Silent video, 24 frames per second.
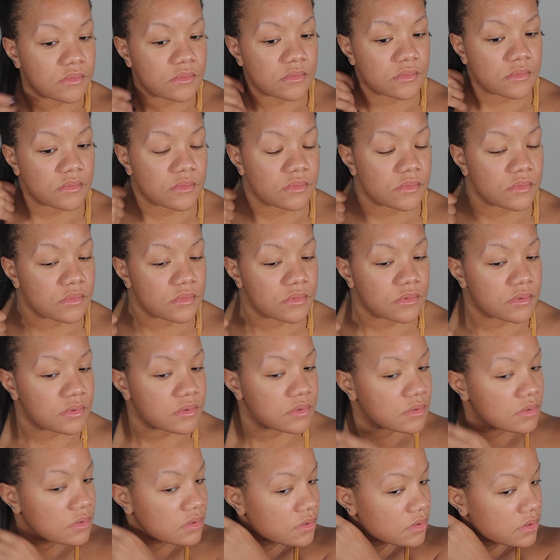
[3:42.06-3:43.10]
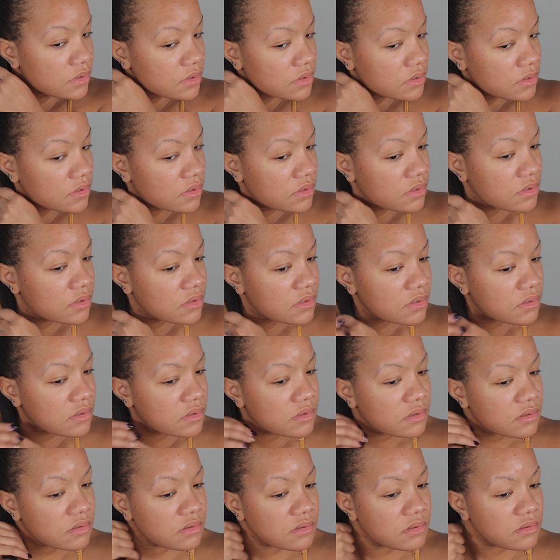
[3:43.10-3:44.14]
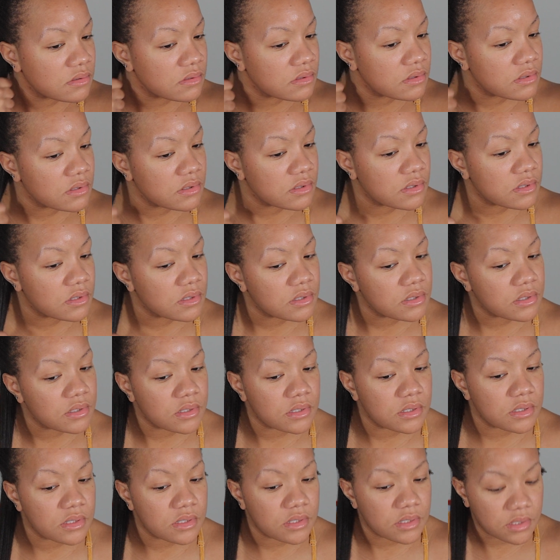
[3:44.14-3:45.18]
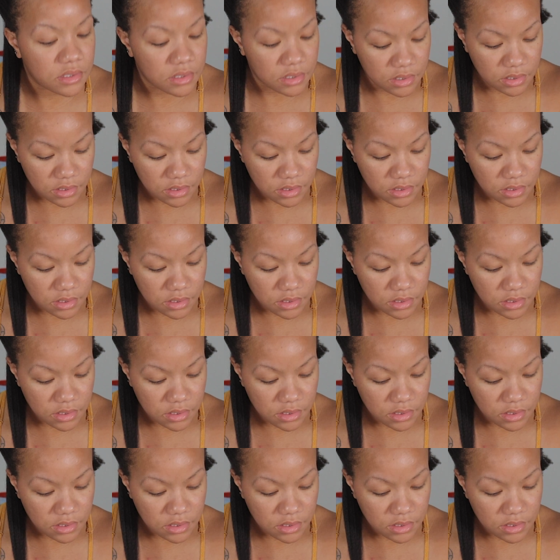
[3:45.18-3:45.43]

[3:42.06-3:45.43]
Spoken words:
(no one is talking)